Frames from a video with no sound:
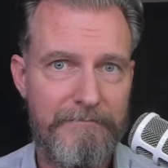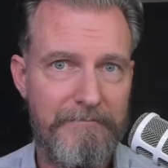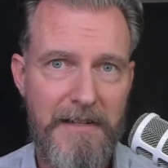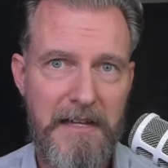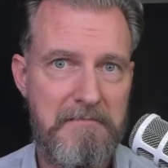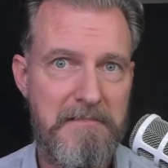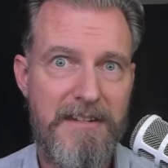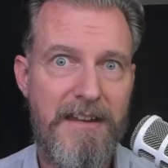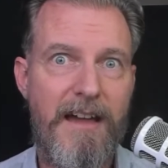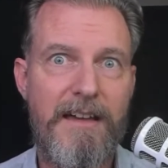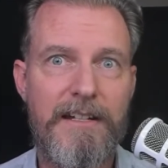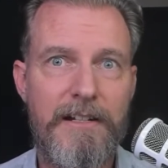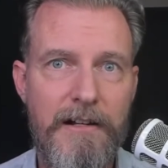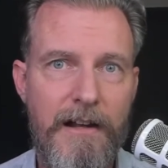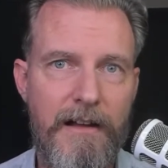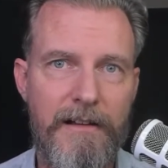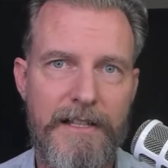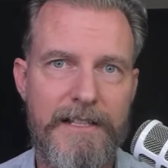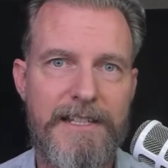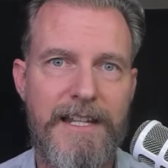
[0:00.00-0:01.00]
I mean, not at
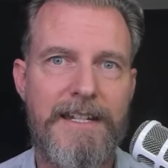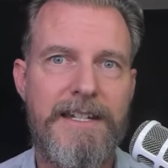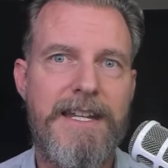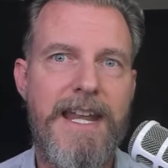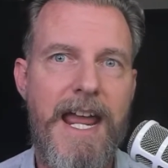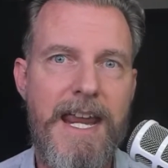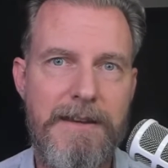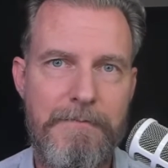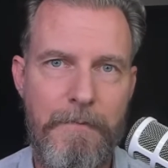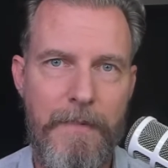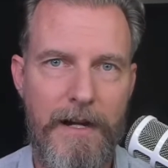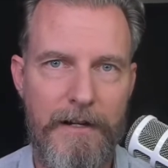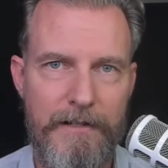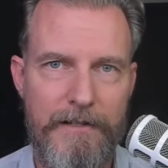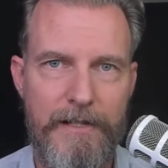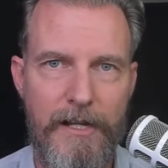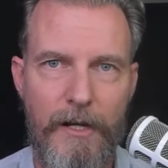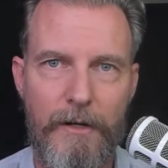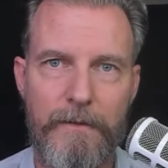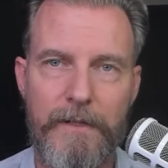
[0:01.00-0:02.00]
all. It's a nightmare
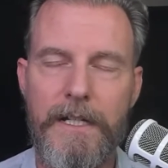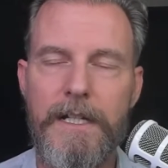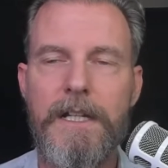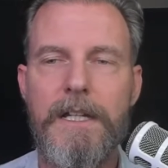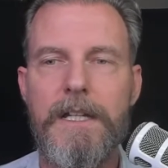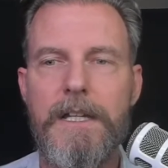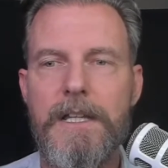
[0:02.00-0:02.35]
zone.